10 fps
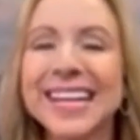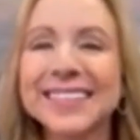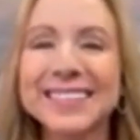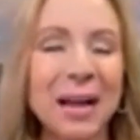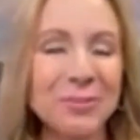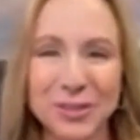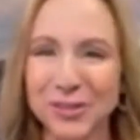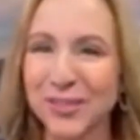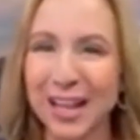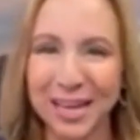Time sure
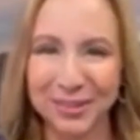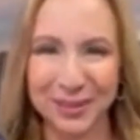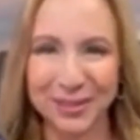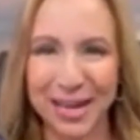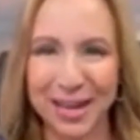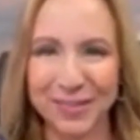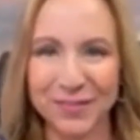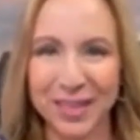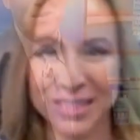flies when you're having fun.